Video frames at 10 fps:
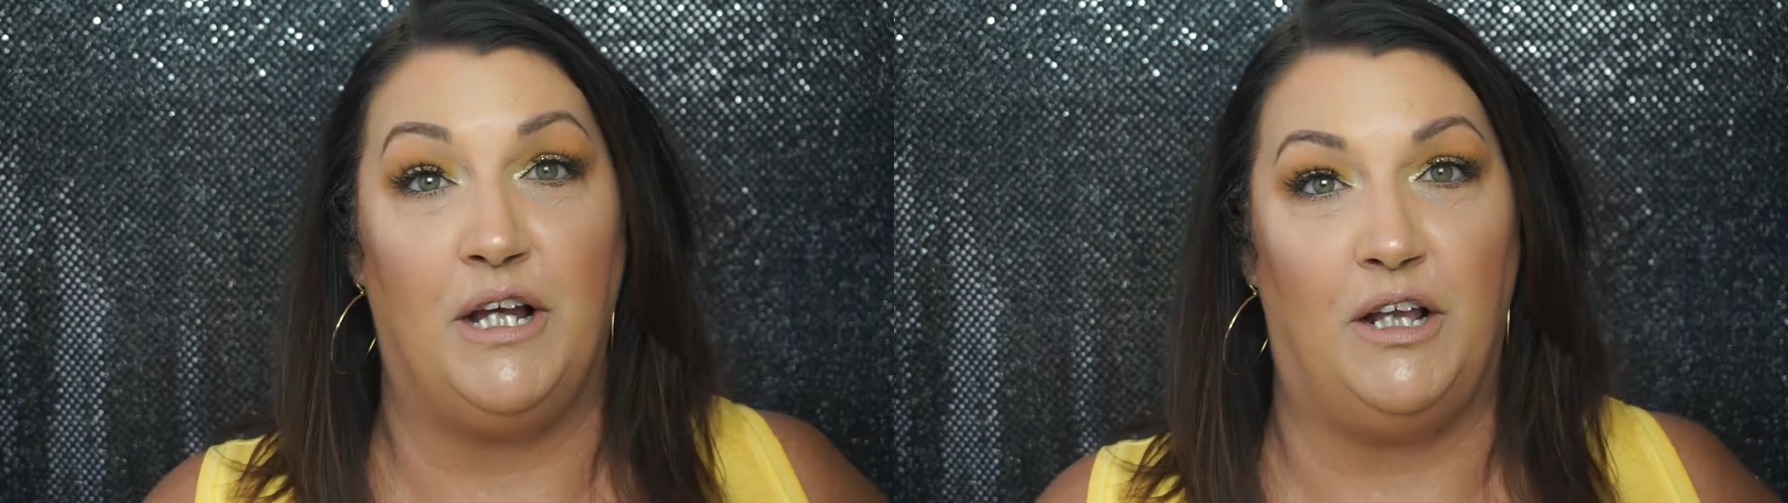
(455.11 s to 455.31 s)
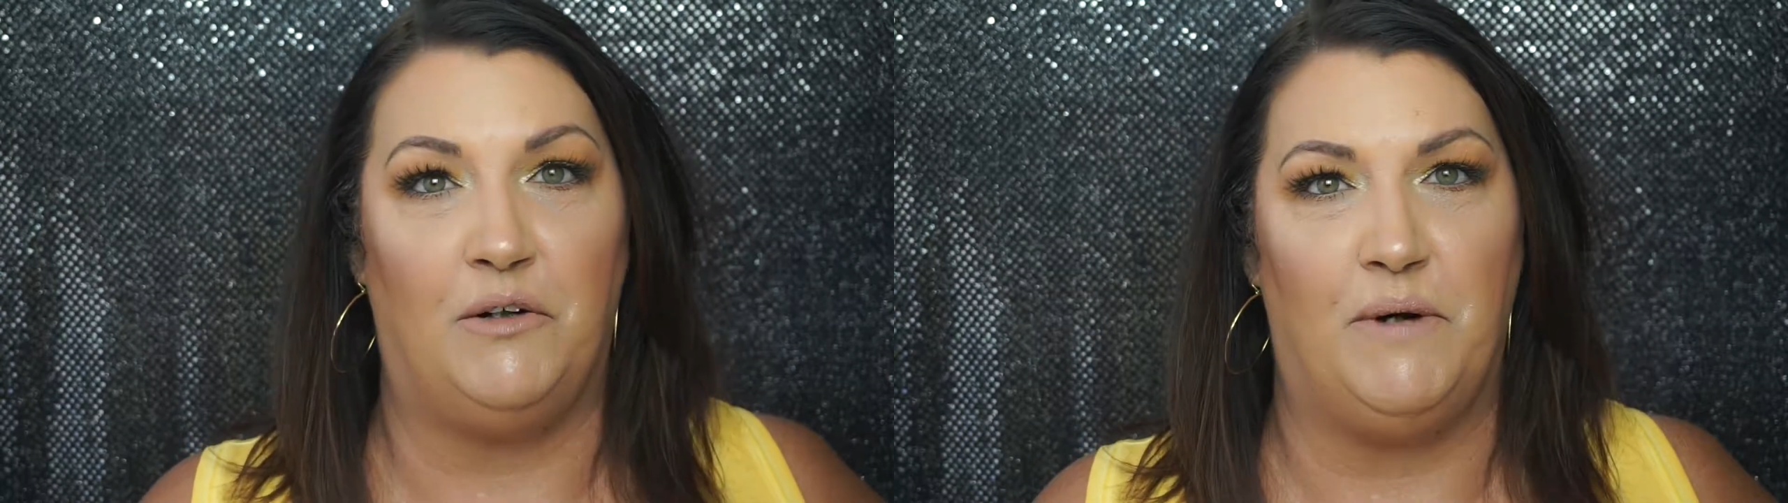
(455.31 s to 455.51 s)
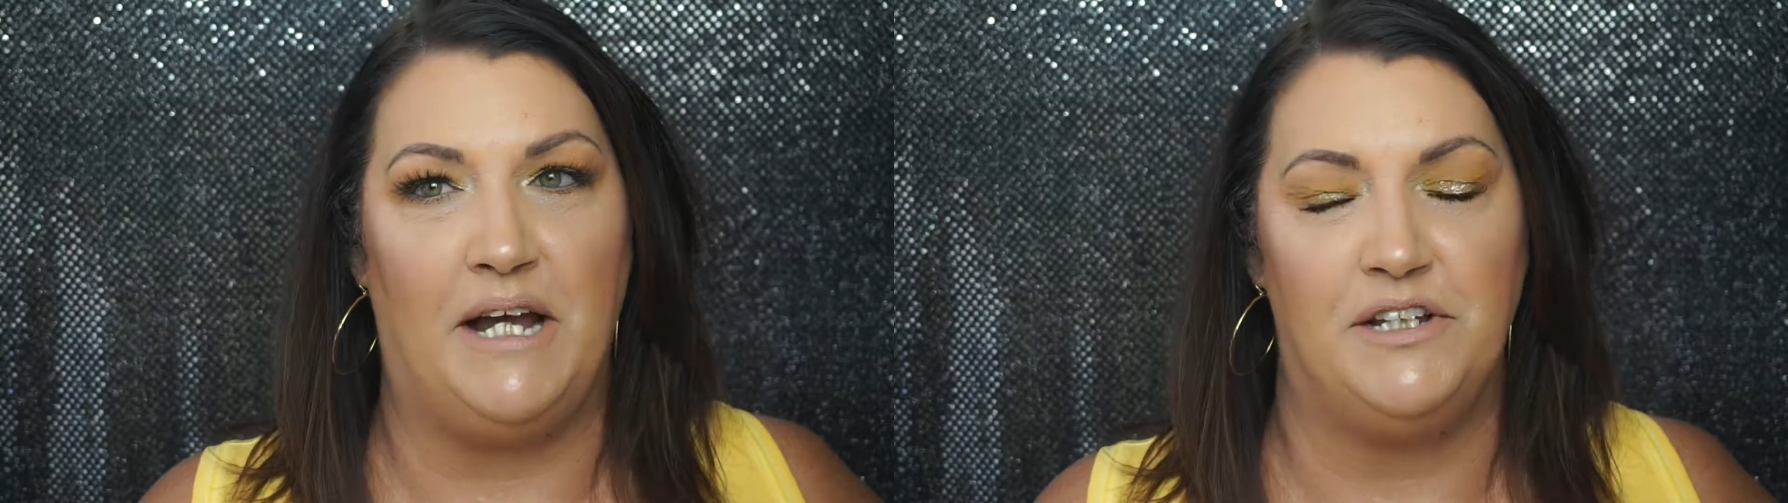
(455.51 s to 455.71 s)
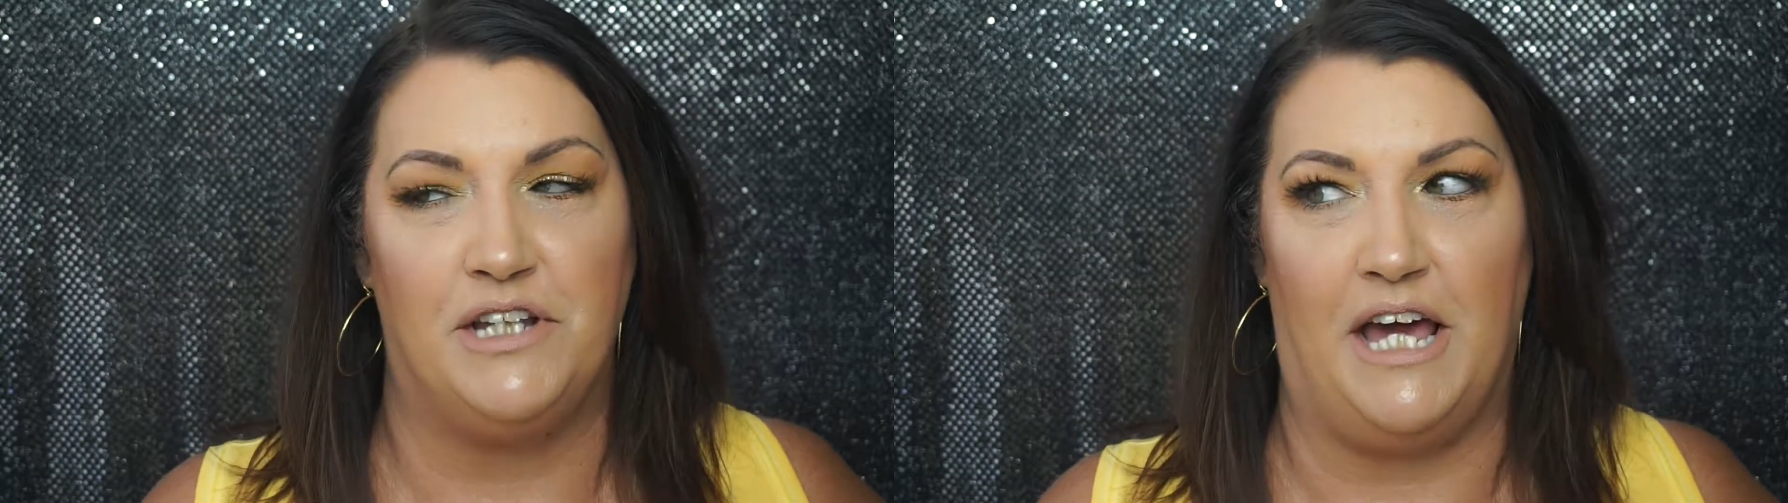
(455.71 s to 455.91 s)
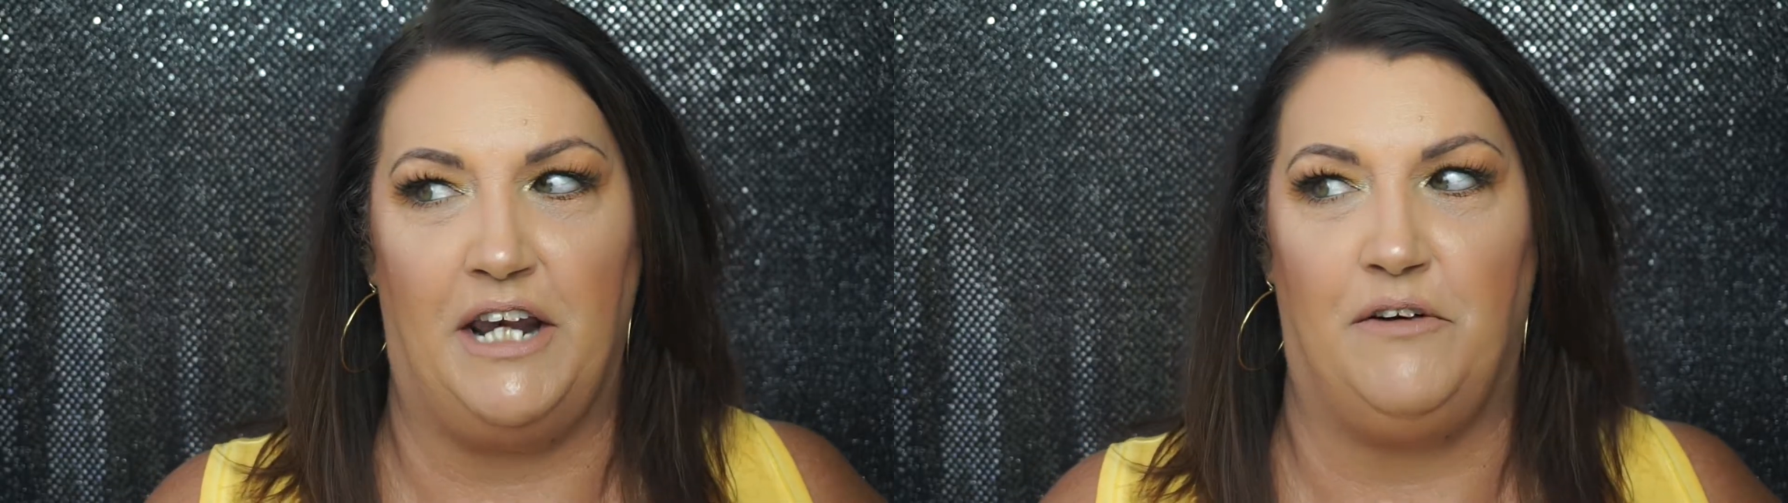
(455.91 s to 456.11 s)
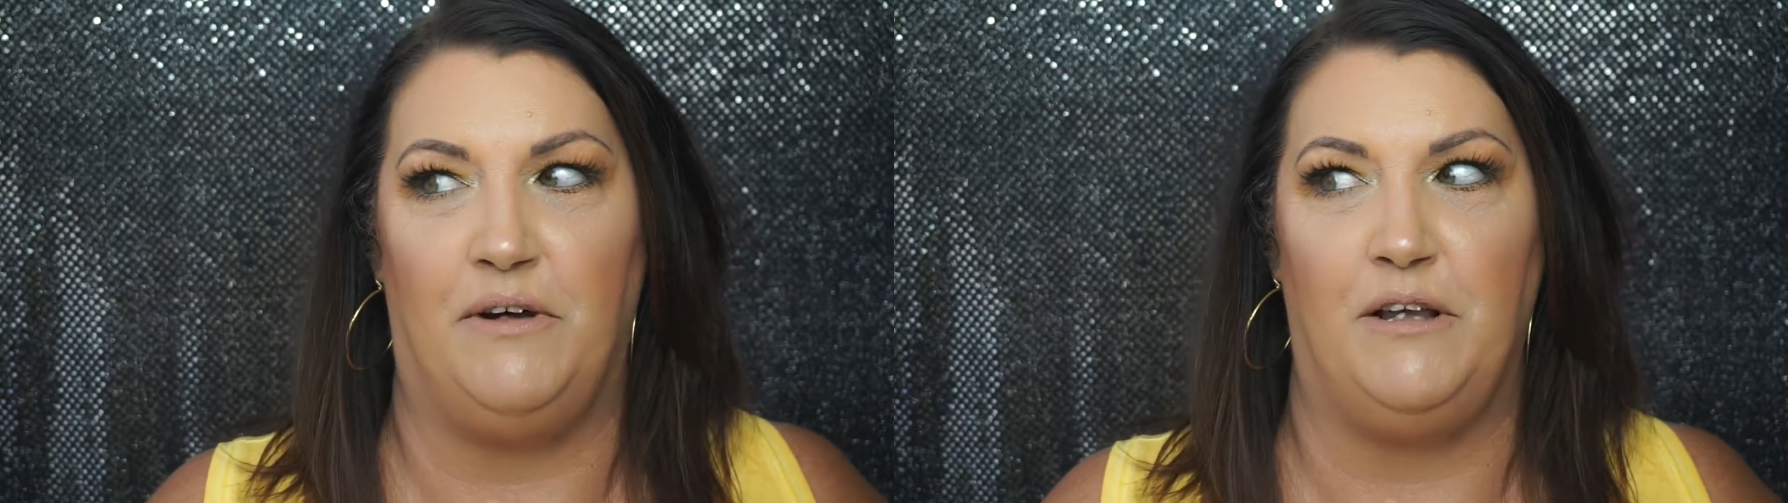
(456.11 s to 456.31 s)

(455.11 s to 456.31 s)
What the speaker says: yellow eyeshadow,